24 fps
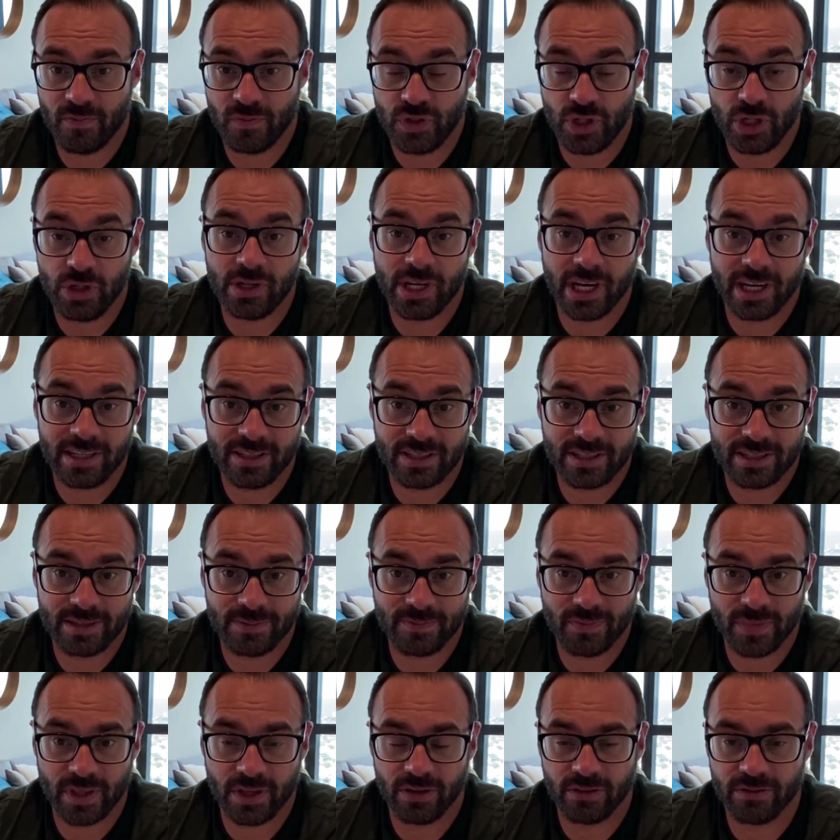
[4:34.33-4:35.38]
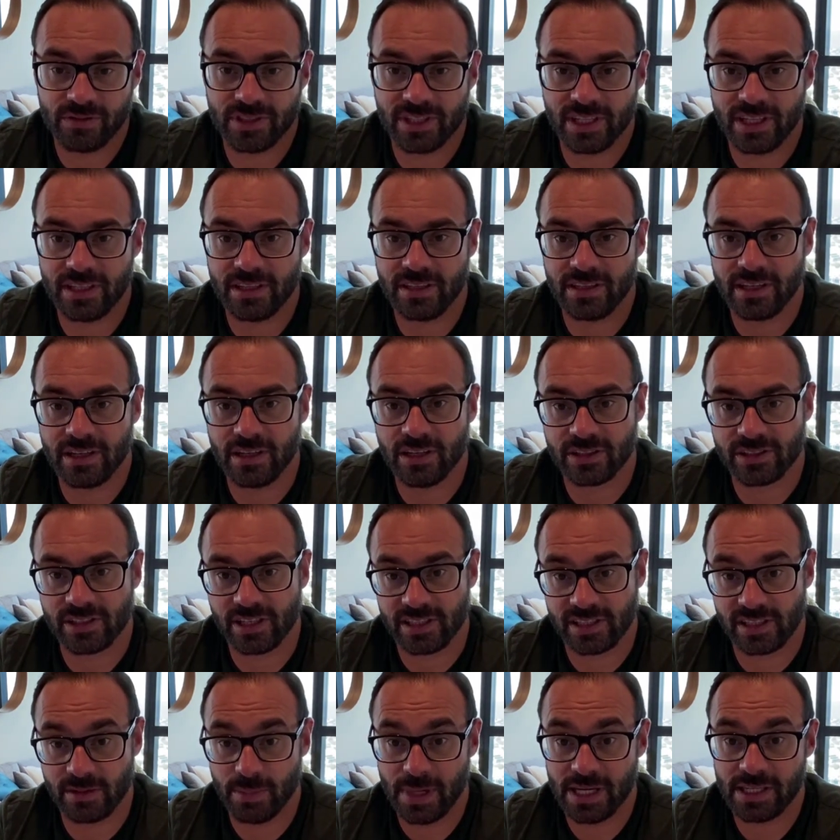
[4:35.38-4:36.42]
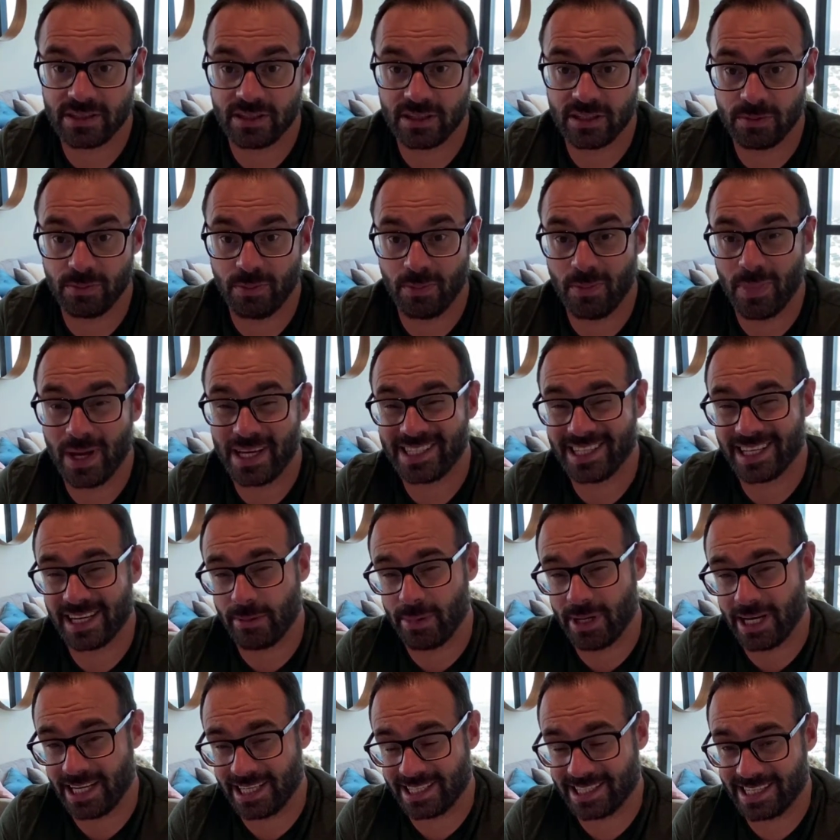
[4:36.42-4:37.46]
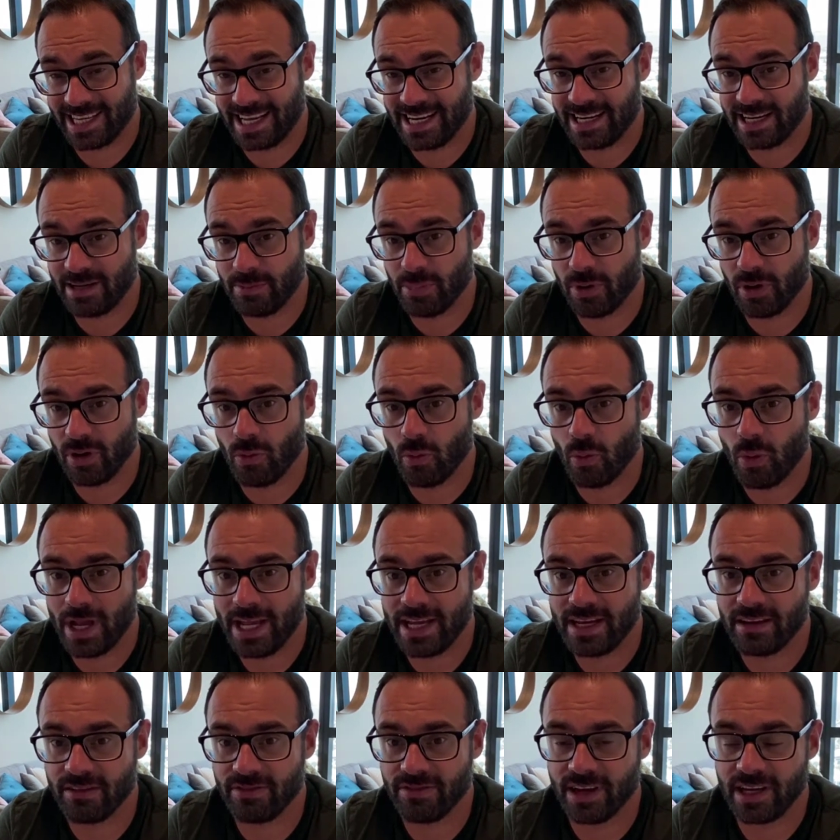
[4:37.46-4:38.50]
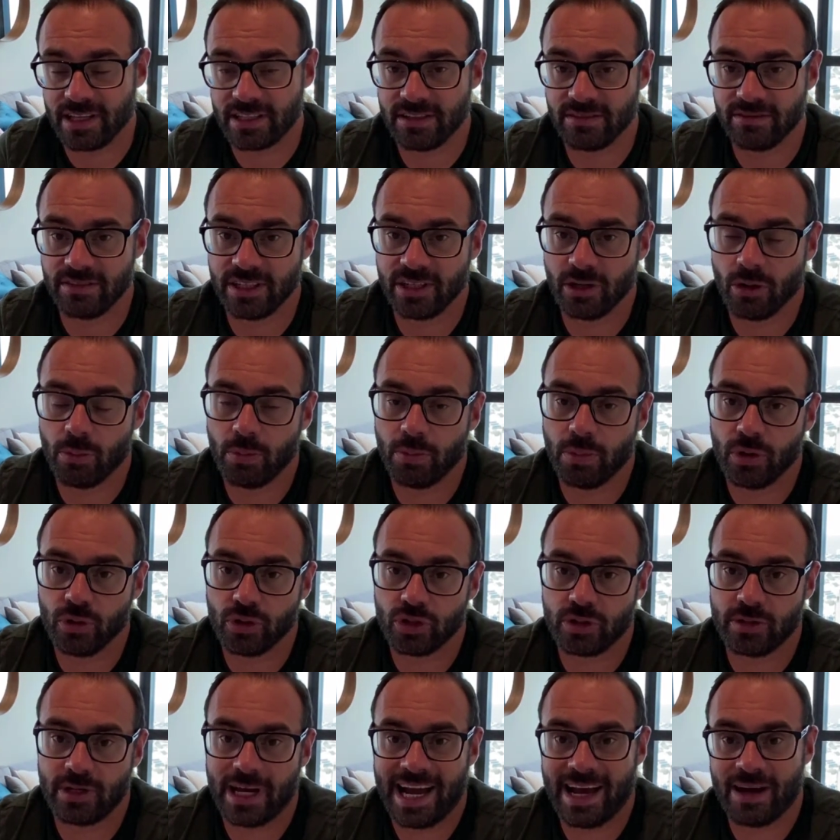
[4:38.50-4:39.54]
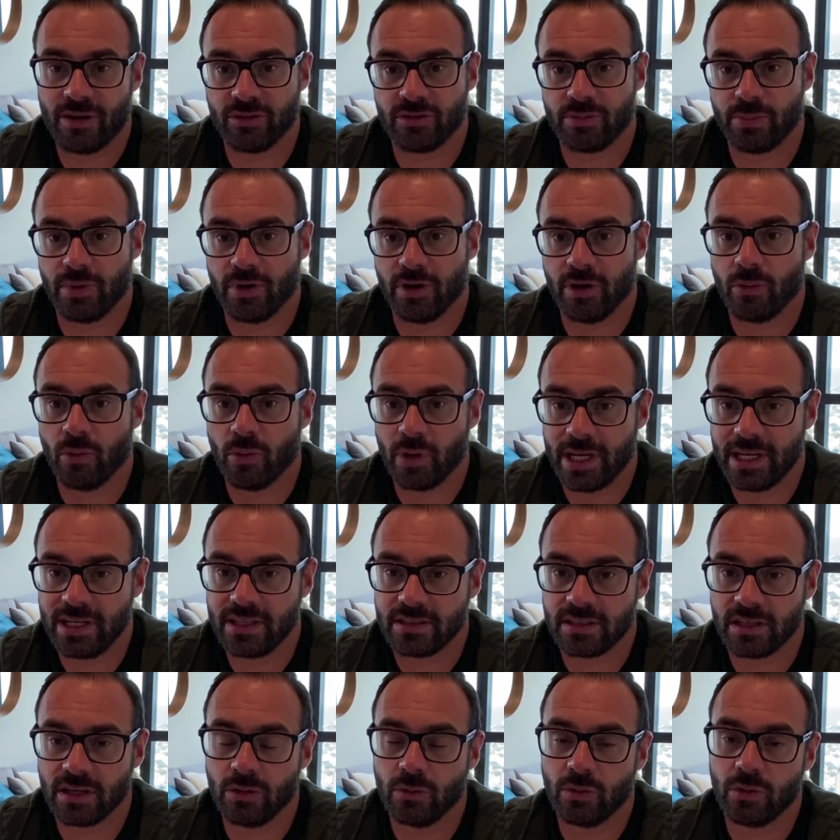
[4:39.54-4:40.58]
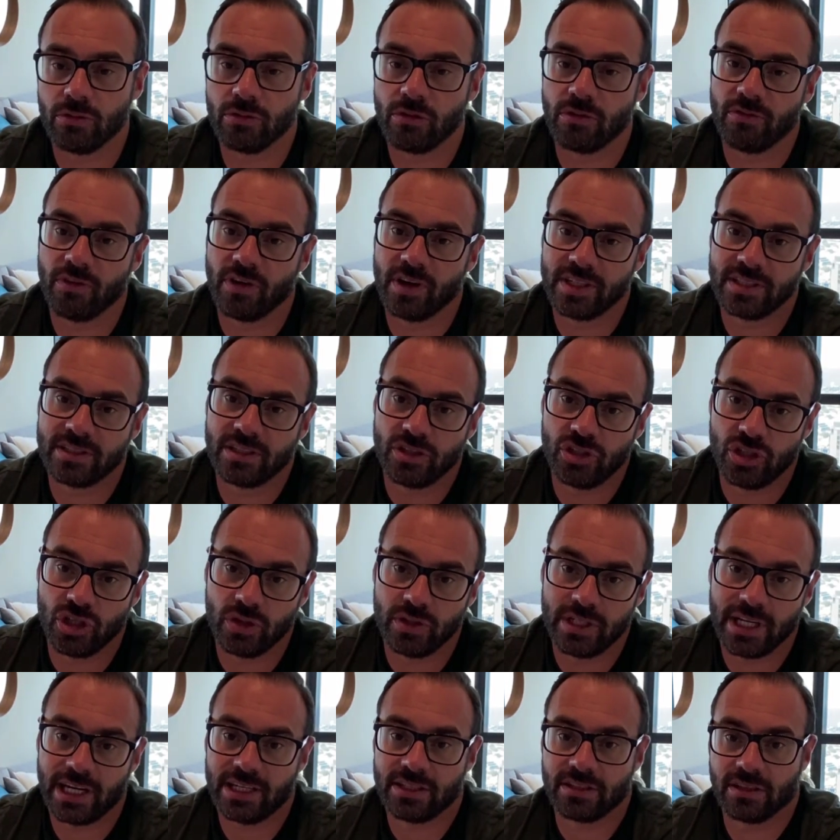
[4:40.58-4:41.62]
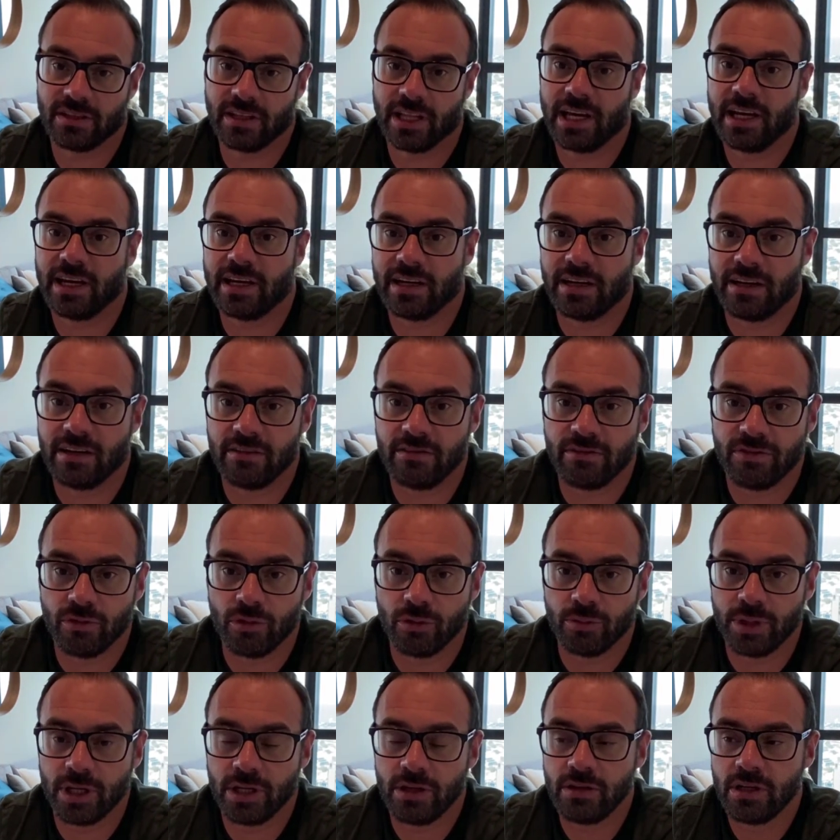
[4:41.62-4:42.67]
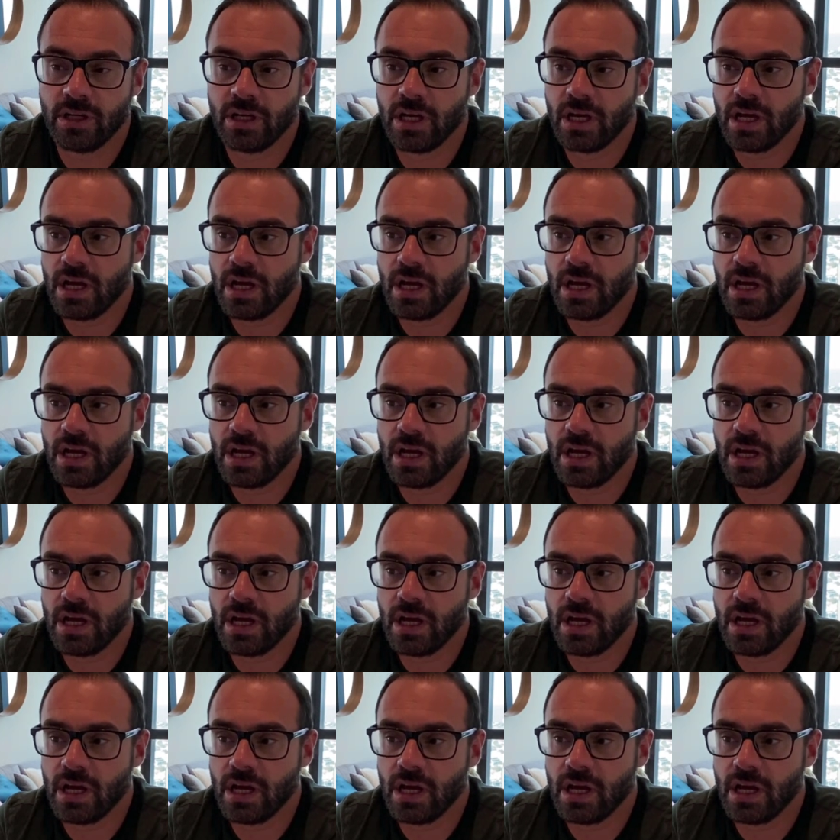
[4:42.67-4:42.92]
due dates, and obviously it looks like semester's basically been extended by a week effectively, or pushed out by a week, so we'll revise the due date on that and I'll inform you.